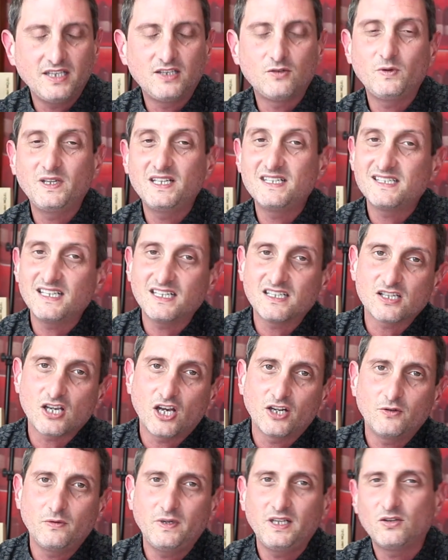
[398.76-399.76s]
between
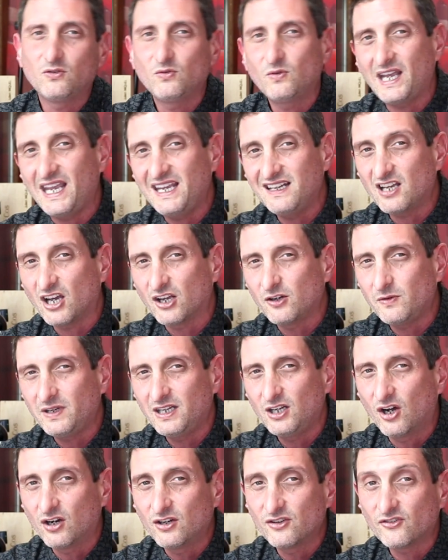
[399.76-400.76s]
$600 to
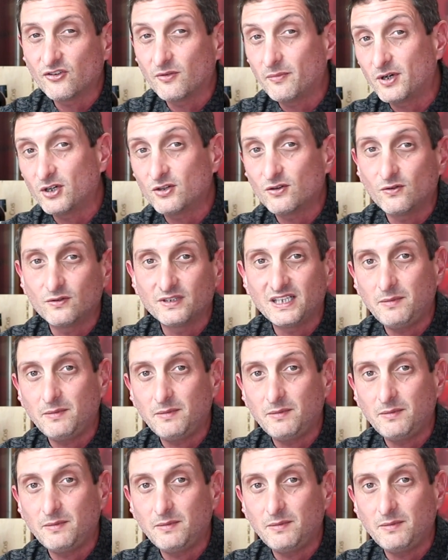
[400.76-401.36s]
$800 a bottle,